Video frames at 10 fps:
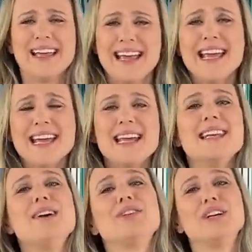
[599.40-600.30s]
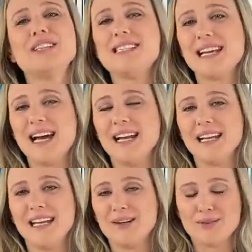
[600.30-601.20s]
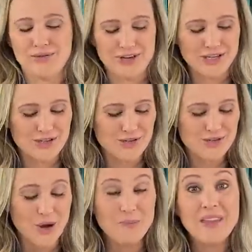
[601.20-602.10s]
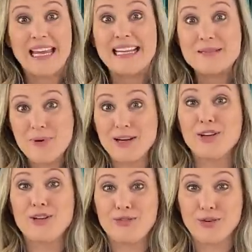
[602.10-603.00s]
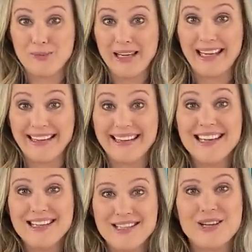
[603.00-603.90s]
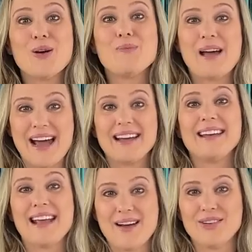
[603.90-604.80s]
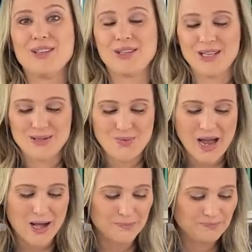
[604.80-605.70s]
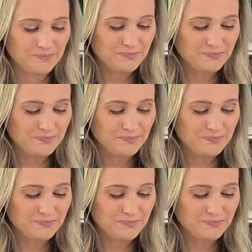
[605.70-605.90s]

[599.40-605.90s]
it never hurts to kind of get a refresher. So it's been good for me to back and have a look as well.